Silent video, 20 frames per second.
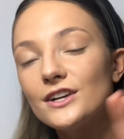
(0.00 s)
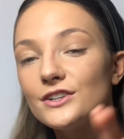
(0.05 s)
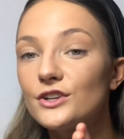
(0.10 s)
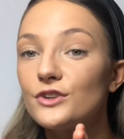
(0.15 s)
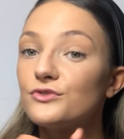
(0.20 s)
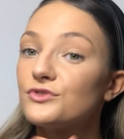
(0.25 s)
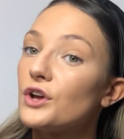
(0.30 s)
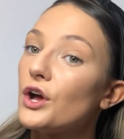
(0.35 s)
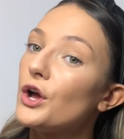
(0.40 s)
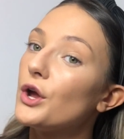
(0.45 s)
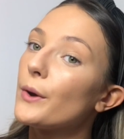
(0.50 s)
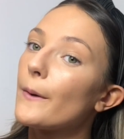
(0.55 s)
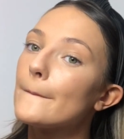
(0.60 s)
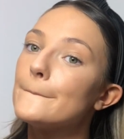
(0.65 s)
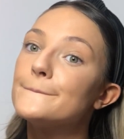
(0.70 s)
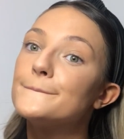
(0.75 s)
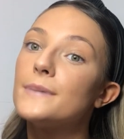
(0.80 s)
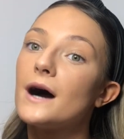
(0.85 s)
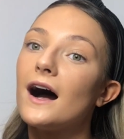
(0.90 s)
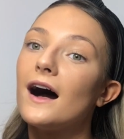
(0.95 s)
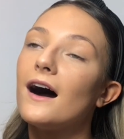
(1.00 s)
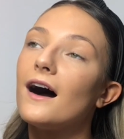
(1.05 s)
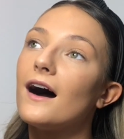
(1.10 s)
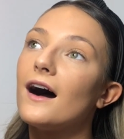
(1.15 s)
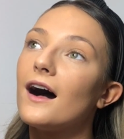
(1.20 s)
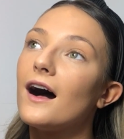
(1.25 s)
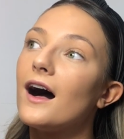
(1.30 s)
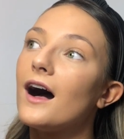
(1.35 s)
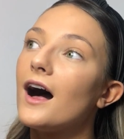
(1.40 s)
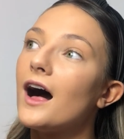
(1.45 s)
I don't know, but
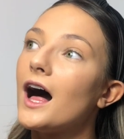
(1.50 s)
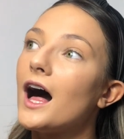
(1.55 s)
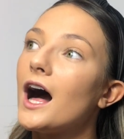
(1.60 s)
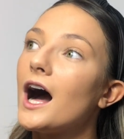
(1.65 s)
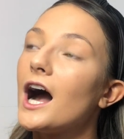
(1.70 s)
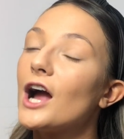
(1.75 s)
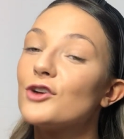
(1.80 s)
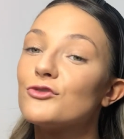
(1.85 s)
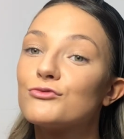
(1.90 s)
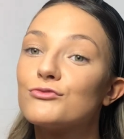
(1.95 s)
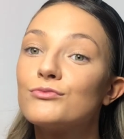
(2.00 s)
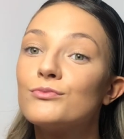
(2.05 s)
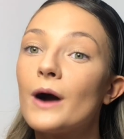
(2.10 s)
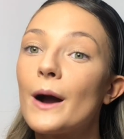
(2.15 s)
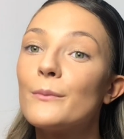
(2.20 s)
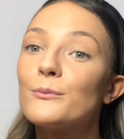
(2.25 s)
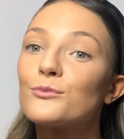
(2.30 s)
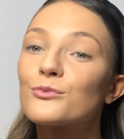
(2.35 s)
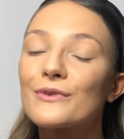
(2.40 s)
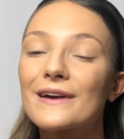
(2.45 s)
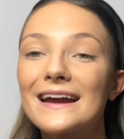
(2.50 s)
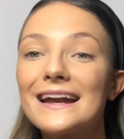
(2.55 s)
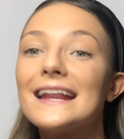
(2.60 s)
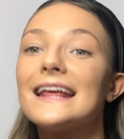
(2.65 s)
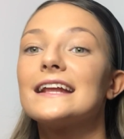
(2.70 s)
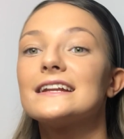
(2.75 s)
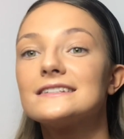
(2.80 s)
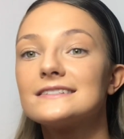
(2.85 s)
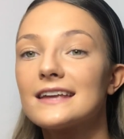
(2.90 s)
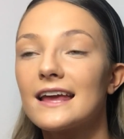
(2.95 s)
I'm
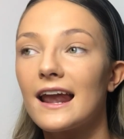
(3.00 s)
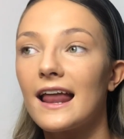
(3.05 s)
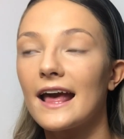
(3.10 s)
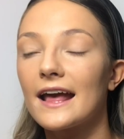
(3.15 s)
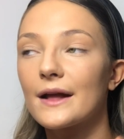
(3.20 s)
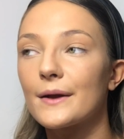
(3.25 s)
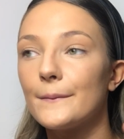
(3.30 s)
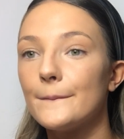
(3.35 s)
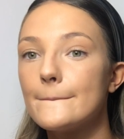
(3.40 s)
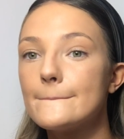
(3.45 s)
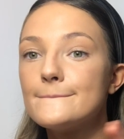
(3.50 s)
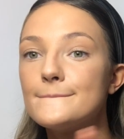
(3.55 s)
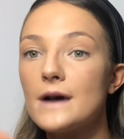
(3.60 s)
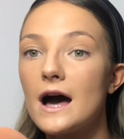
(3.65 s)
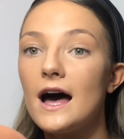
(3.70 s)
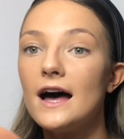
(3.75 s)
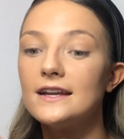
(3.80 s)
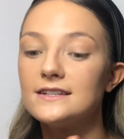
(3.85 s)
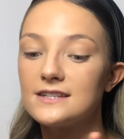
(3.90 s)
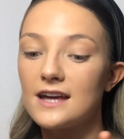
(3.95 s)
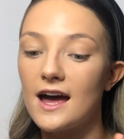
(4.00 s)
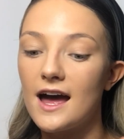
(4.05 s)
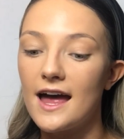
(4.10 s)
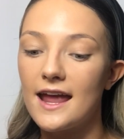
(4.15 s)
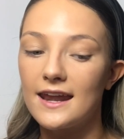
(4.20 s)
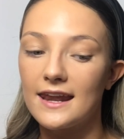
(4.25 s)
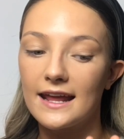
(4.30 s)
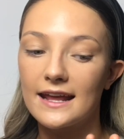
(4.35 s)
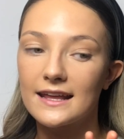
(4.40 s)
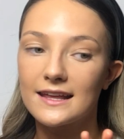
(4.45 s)
really into like murder
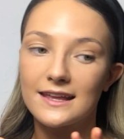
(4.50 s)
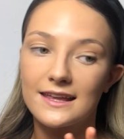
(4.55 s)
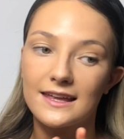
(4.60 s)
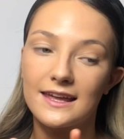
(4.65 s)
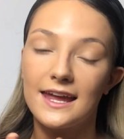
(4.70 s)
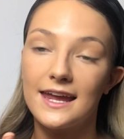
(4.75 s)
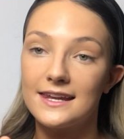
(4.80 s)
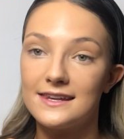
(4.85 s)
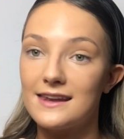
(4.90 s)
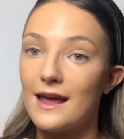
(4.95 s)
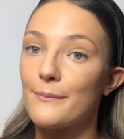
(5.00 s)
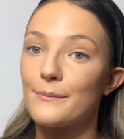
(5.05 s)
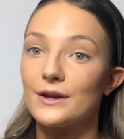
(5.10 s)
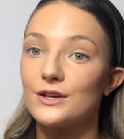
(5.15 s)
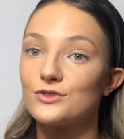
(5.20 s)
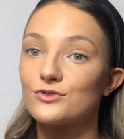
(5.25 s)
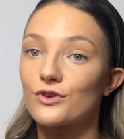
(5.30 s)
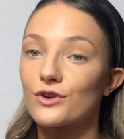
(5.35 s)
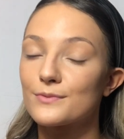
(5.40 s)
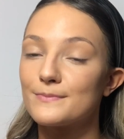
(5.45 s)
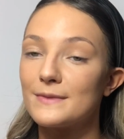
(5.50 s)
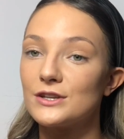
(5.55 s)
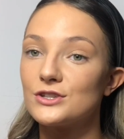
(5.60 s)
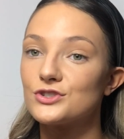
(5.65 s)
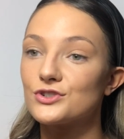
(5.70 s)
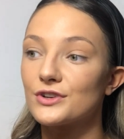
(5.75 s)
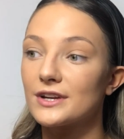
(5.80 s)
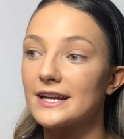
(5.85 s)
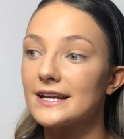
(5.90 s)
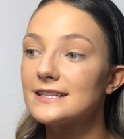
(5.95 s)
and like kidnapping
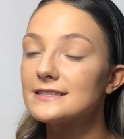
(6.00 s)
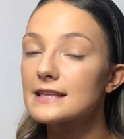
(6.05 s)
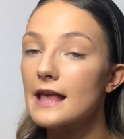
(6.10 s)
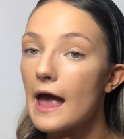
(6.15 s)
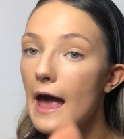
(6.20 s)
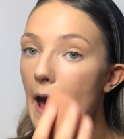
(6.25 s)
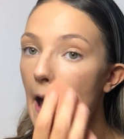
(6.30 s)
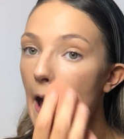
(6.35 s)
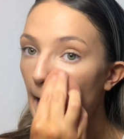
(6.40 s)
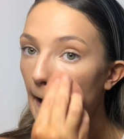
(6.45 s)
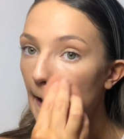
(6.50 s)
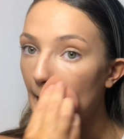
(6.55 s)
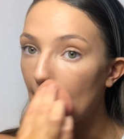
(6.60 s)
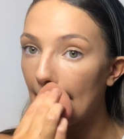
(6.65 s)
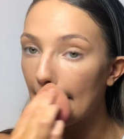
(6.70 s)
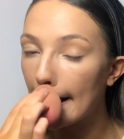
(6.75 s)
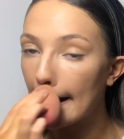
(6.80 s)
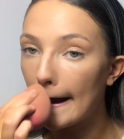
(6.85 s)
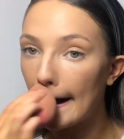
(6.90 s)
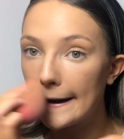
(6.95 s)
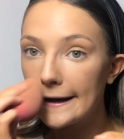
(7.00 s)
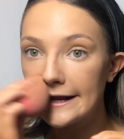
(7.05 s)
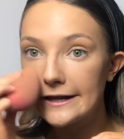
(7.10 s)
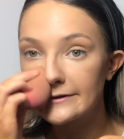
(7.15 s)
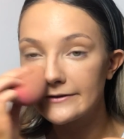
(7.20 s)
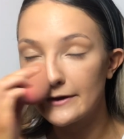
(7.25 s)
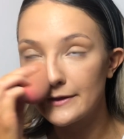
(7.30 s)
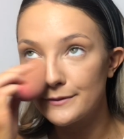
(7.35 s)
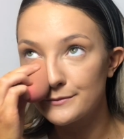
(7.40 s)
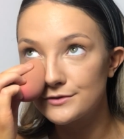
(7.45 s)
documentaries. Like, I just
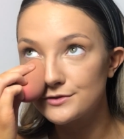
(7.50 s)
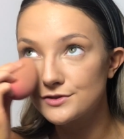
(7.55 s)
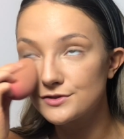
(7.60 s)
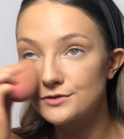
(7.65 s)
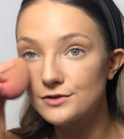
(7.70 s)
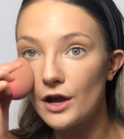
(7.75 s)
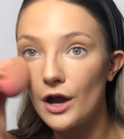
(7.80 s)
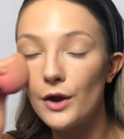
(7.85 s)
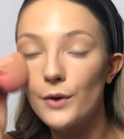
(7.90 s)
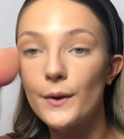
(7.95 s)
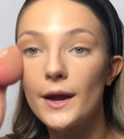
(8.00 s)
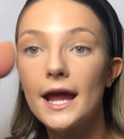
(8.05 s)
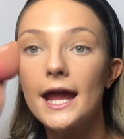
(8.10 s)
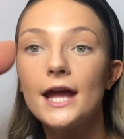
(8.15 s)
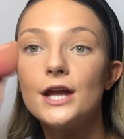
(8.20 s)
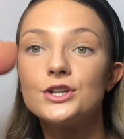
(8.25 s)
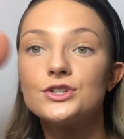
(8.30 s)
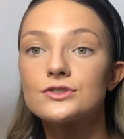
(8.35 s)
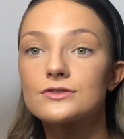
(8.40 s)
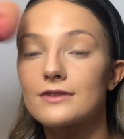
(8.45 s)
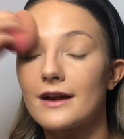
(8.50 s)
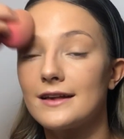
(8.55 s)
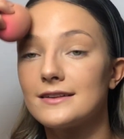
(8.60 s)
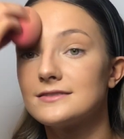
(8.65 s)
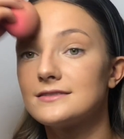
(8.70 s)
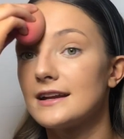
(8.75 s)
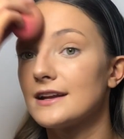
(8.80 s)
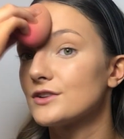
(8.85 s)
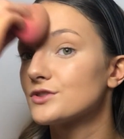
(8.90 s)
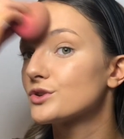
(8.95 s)
find them so
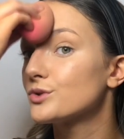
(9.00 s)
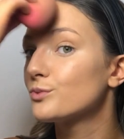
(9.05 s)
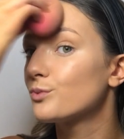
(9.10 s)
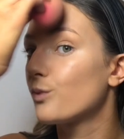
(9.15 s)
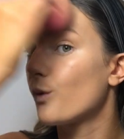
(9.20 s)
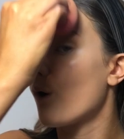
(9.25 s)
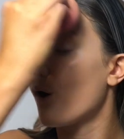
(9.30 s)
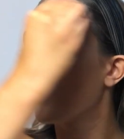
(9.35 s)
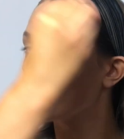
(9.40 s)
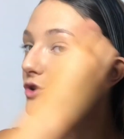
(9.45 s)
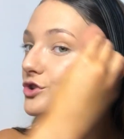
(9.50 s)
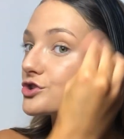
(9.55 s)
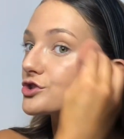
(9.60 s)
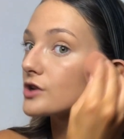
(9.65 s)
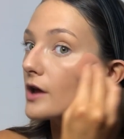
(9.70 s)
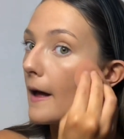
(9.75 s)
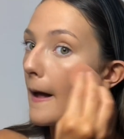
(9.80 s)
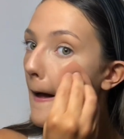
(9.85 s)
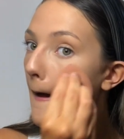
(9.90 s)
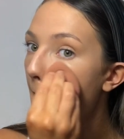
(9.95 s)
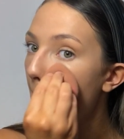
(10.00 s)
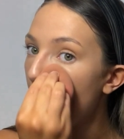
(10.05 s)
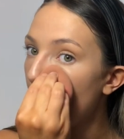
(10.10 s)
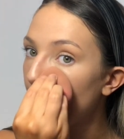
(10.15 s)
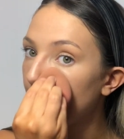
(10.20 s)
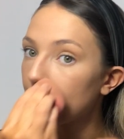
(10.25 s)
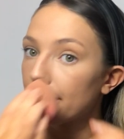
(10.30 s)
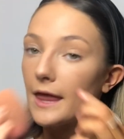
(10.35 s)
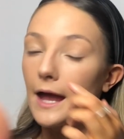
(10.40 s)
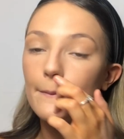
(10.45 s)
interesting to watch.
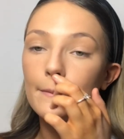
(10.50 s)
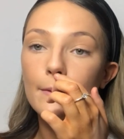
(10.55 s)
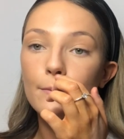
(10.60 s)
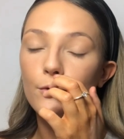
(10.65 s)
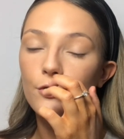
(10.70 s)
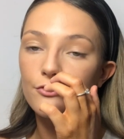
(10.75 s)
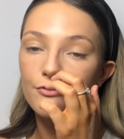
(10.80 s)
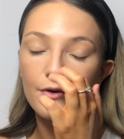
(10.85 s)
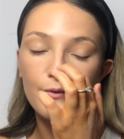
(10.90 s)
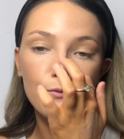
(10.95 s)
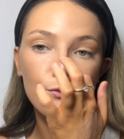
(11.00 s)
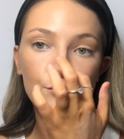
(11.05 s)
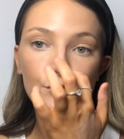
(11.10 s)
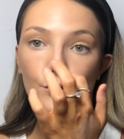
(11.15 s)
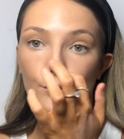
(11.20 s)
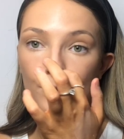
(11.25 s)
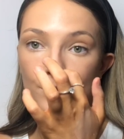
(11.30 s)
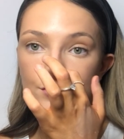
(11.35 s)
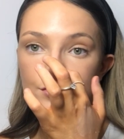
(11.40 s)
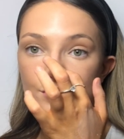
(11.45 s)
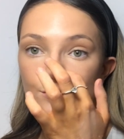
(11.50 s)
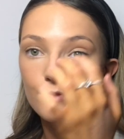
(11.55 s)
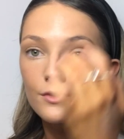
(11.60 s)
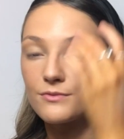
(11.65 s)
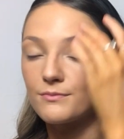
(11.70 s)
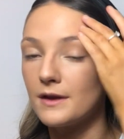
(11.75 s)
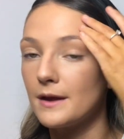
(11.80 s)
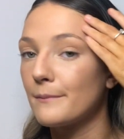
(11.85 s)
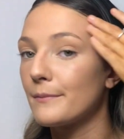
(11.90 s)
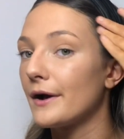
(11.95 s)
Like, my boyfriend will not watch them
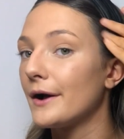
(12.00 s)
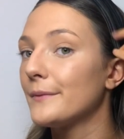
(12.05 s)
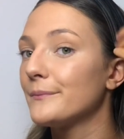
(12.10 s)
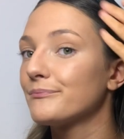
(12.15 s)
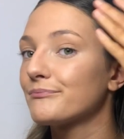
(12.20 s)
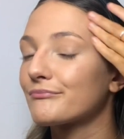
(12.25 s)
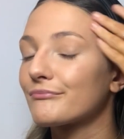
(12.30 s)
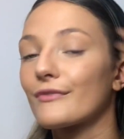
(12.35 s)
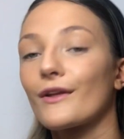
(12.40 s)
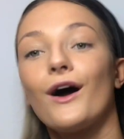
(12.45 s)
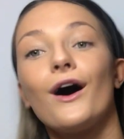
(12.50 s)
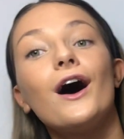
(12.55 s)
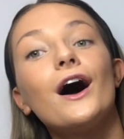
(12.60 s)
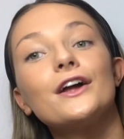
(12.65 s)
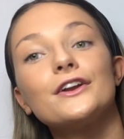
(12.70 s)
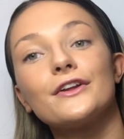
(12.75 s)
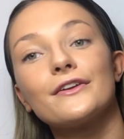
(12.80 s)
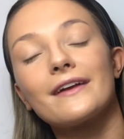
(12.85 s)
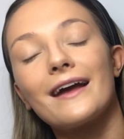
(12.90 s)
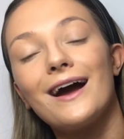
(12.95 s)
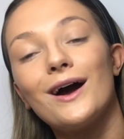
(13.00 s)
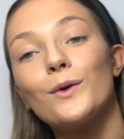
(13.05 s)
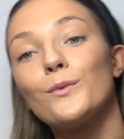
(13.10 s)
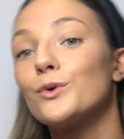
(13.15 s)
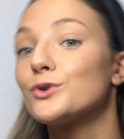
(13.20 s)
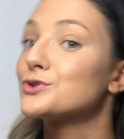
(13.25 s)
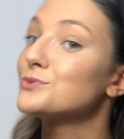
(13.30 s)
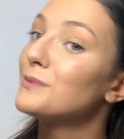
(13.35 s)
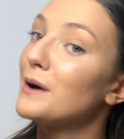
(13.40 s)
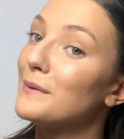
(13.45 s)
with me, but I don't care, I
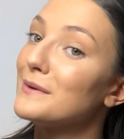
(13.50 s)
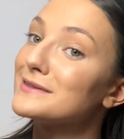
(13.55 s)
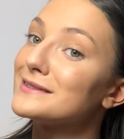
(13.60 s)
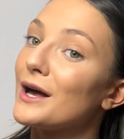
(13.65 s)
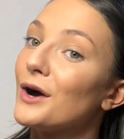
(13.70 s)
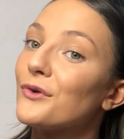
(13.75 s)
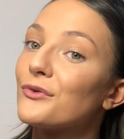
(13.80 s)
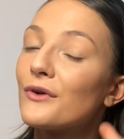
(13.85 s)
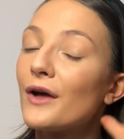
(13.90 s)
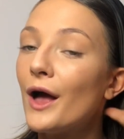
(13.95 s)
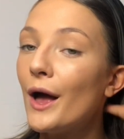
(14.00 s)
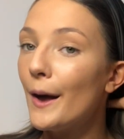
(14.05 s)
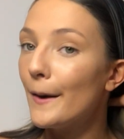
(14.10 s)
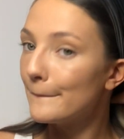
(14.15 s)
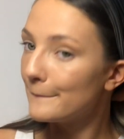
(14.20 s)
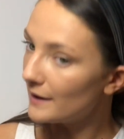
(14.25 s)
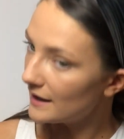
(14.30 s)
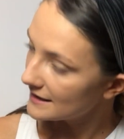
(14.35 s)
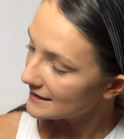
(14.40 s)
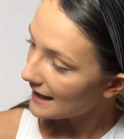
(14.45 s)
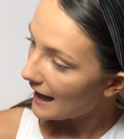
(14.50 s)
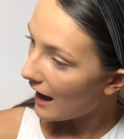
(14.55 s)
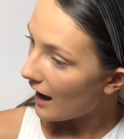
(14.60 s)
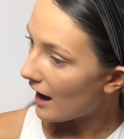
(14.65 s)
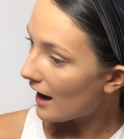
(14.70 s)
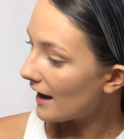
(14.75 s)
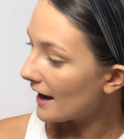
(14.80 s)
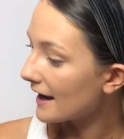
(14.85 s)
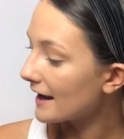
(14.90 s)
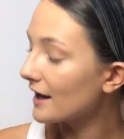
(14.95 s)
watch them by myself. But yeah,
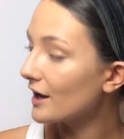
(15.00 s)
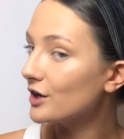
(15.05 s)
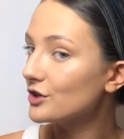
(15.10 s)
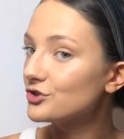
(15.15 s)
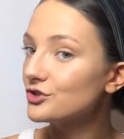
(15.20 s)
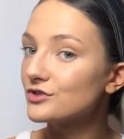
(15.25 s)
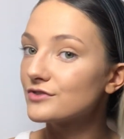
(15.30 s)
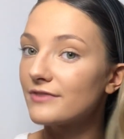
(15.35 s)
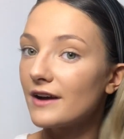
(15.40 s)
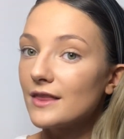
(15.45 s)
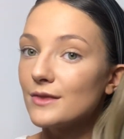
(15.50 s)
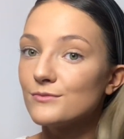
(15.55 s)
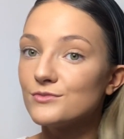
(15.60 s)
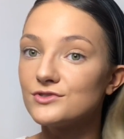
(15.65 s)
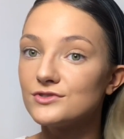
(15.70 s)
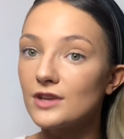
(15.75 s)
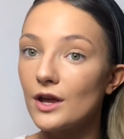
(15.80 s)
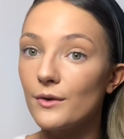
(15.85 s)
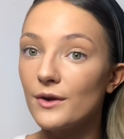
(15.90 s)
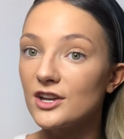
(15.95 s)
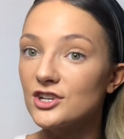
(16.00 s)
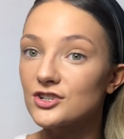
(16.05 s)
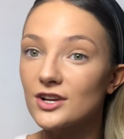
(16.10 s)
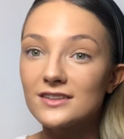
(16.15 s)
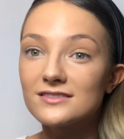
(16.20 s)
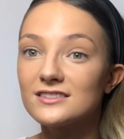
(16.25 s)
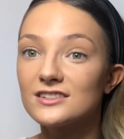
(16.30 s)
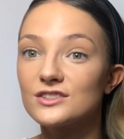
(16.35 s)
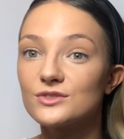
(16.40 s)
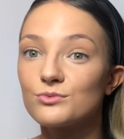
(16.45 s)
I just find them so
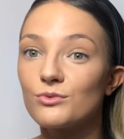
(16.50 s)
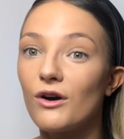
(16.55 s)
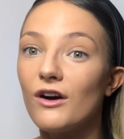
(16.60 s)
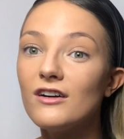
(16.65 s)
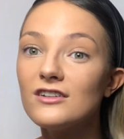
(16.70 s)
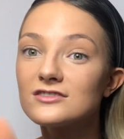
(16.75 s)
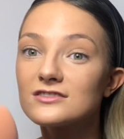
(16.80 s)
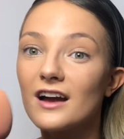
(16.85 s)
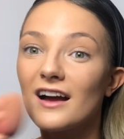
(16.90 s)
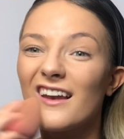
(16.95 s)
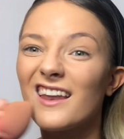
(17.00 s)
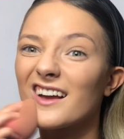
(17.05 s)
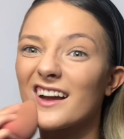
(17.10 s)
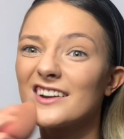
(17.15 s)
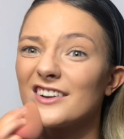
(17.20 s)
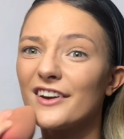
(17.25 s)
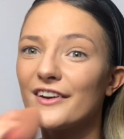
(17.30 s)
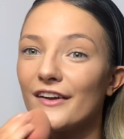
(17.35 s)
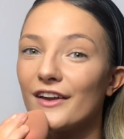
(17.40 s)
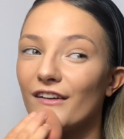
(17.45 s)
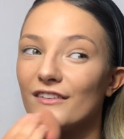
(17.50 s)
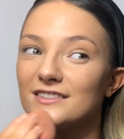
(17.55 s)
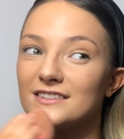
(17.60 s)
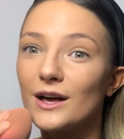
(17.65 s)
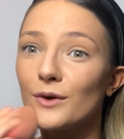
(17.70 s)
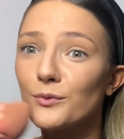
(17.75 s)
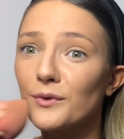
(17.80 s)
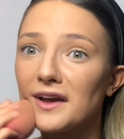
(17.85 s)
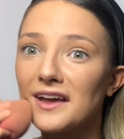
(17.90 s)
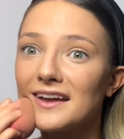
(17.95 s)
interesting to watch. Like, I don't know, is
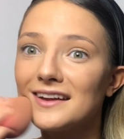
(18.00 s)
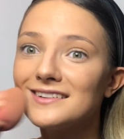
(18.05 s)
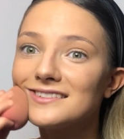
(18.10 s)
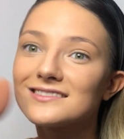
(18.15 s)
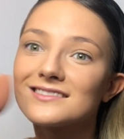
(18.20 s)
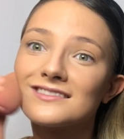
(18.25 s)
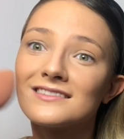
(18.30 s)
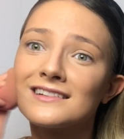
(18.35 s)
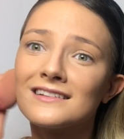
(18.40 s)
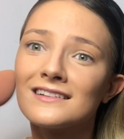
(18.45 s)
that weird?